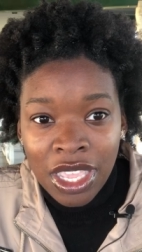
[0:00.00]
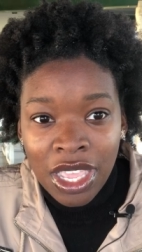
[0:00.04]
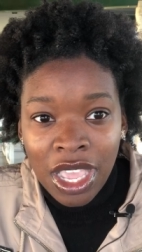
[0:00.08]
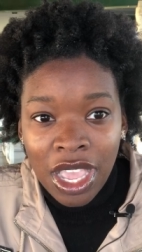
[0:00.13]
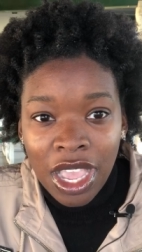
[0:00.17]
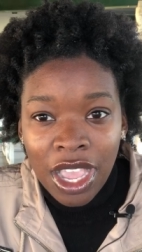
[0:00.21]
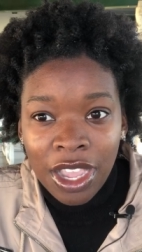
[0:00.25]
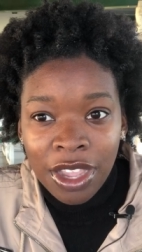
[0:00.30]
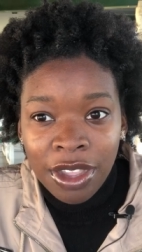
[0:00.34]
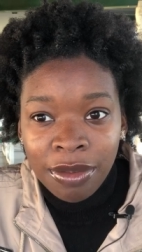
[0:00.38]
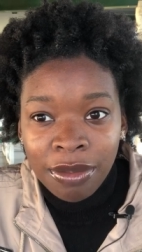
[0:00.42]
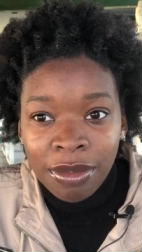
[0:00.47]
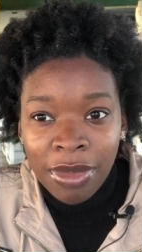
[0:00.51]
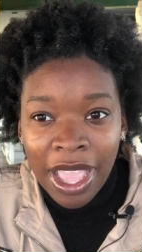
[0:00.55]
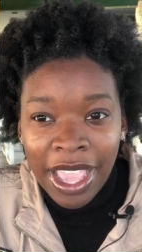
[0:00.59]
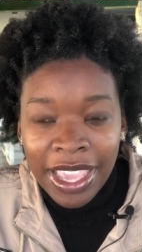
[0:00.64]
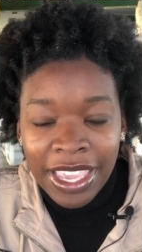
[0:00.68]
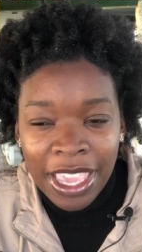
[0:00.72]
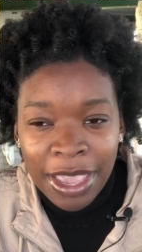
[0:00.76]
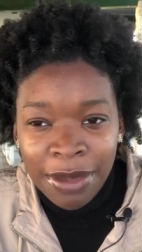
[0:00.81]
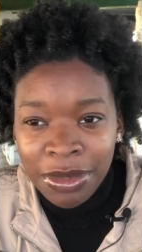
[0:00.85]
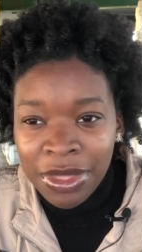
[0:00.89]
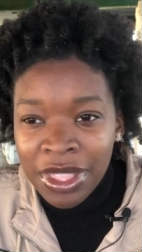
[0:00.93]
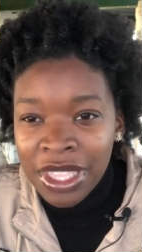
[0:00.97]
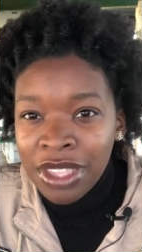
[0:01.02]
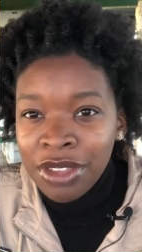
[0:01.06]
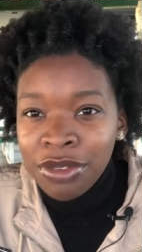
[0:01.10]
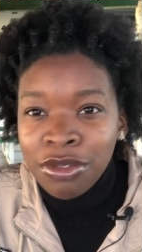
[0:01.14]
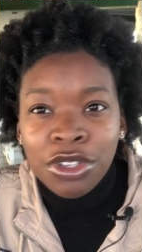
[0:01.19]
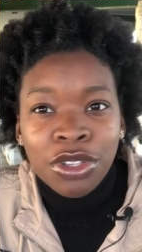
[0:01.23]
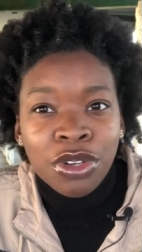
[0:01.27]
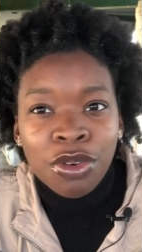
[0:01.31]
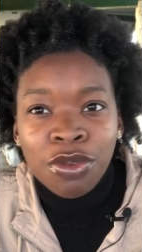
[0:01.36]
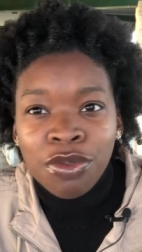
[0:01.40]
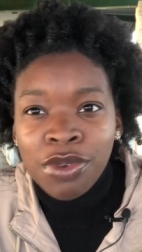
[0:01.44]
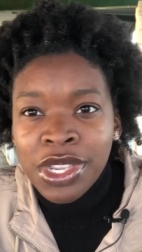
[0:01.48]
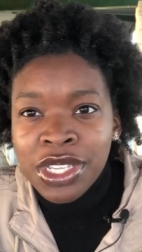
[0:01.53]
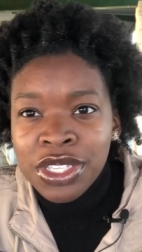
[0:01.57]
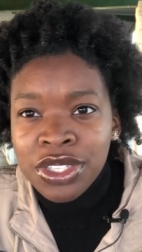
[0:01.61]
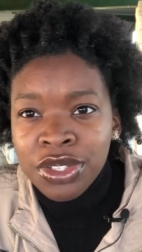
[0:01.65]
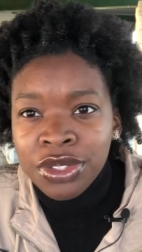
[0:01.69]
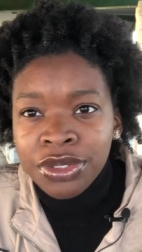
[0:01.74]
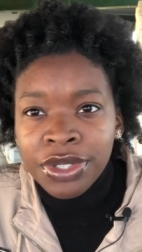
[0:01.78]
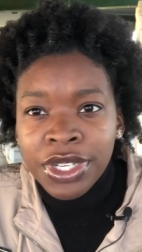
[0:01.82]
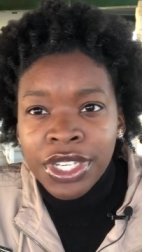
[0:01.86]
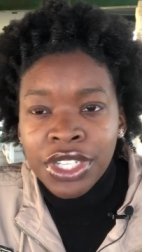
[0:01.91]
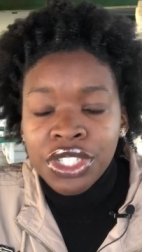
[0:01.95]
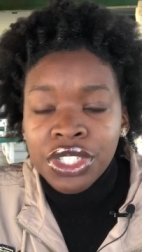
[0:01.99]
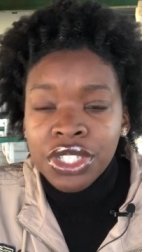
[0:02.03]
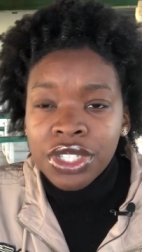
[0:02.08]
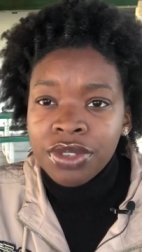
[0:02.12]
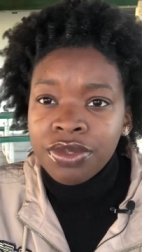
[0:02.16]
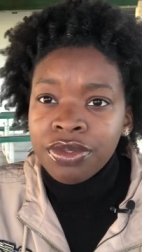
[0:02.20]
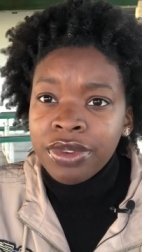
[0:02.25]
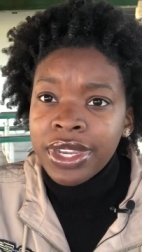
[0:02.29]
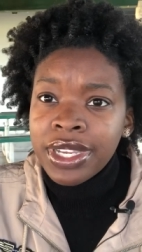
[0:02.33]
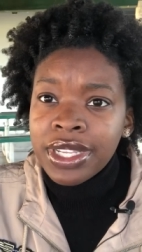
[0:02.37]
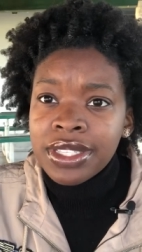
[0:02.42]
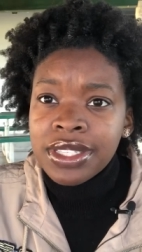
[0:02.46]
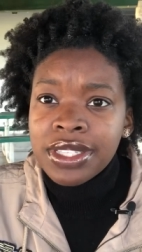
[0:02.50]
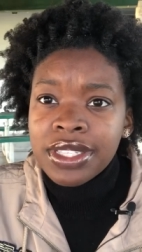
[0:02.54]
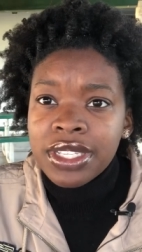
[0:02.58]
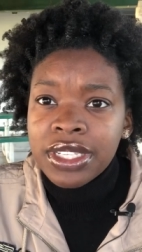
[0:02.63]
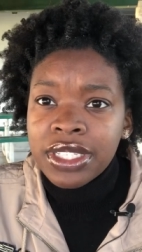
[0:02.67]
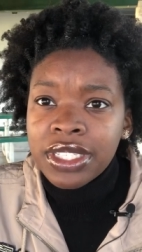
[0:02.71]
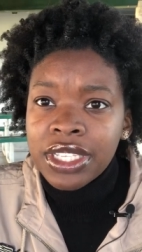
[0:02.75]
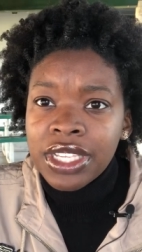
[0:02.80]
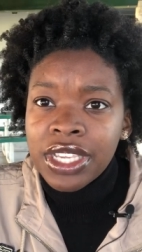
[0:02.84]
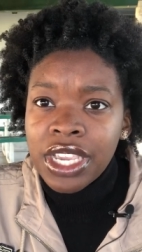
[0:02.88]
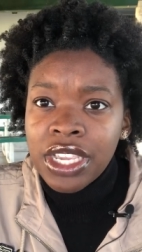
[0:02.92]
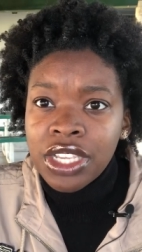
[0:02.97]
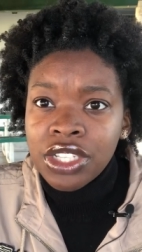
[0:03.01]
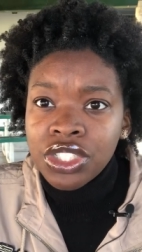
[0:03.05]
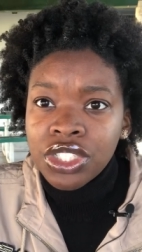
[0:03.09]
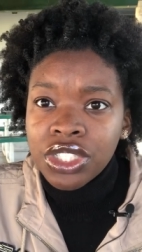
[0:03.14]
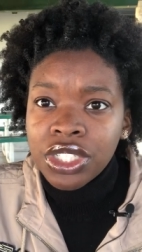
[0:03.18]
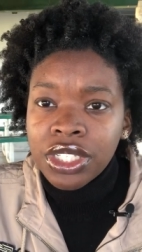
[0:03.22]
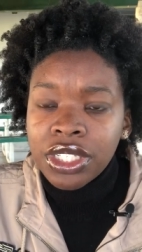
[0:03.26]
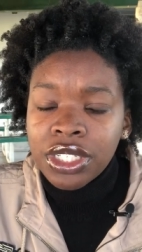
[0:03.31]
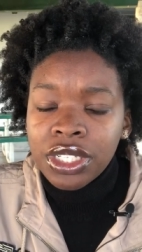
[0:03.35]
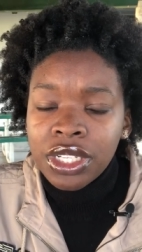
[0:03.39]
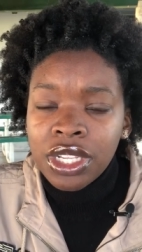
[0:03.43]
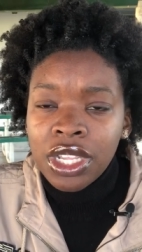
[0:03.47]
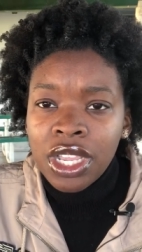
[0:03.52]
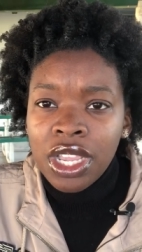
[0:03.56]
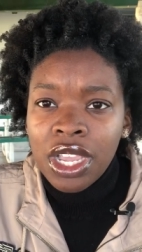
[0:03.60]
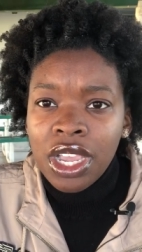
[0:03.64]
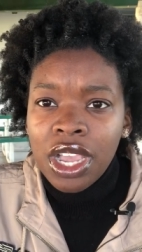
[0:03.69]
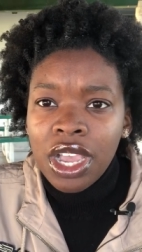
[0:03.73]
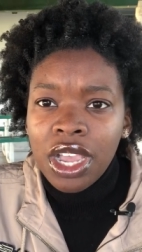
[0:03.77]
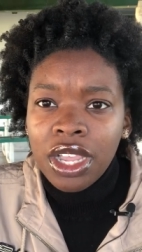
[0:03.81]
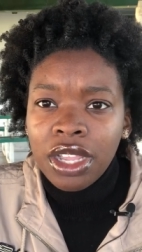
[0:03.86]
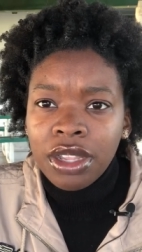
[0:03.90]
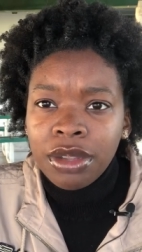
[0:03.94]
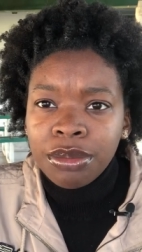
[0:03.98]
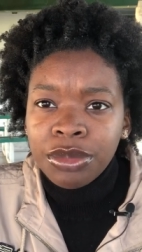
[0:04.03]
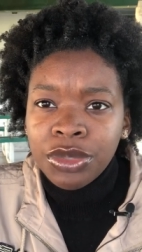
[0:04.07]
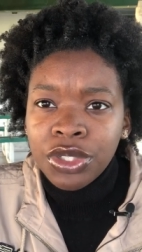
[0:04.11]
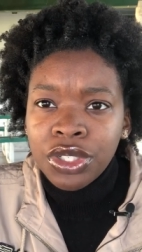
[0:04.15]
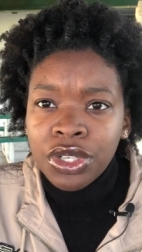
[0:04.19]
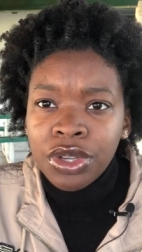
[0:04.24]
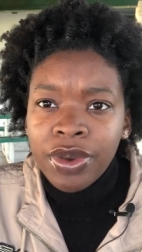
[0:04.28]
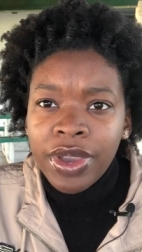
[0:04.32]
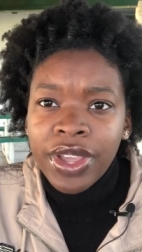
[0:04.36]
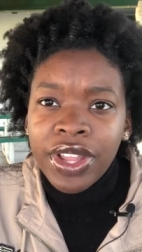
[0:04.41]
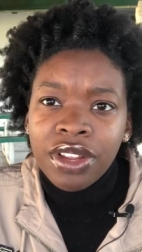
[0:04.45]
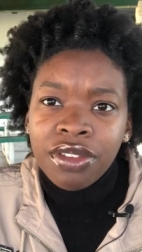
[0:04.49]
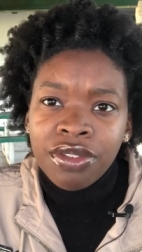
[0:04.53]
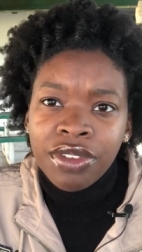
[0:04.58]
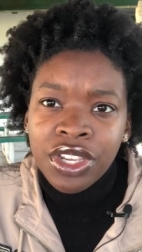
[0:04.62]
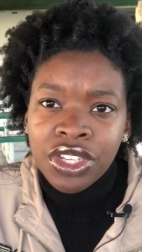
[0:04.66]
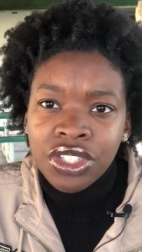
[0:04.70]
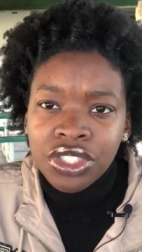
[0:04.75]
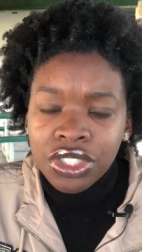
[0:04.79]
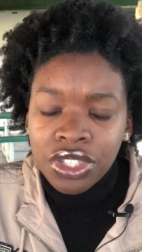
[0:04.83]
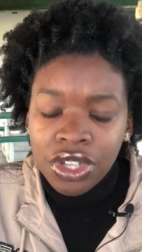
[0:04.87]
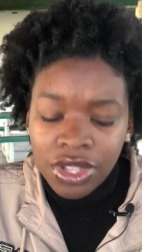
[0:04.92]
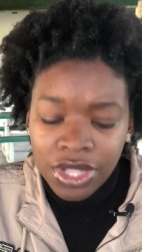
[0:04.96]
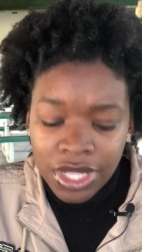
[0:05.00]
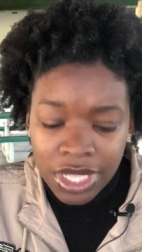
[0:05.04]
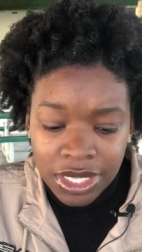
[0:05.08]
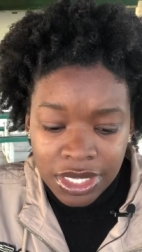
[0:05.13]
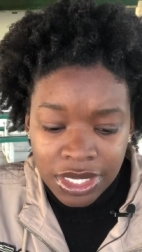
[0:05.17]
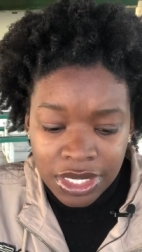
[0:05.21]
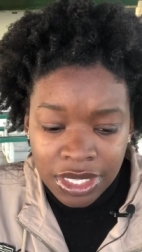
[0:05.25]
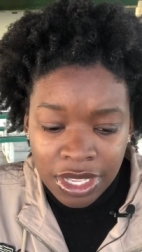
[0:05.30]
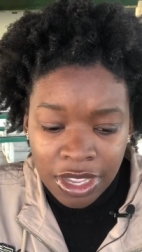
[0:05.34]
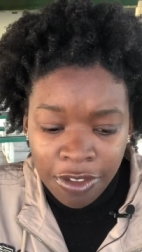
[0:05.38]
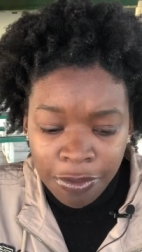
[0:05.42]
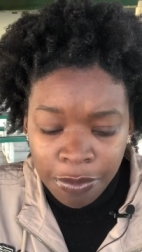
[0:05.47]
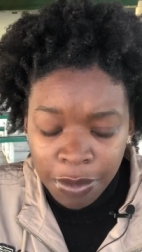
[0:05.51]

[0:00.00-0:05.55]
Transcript: um, I kept thinking, you know, restoration, reconciliation, um, you know, elevation, all that stuff.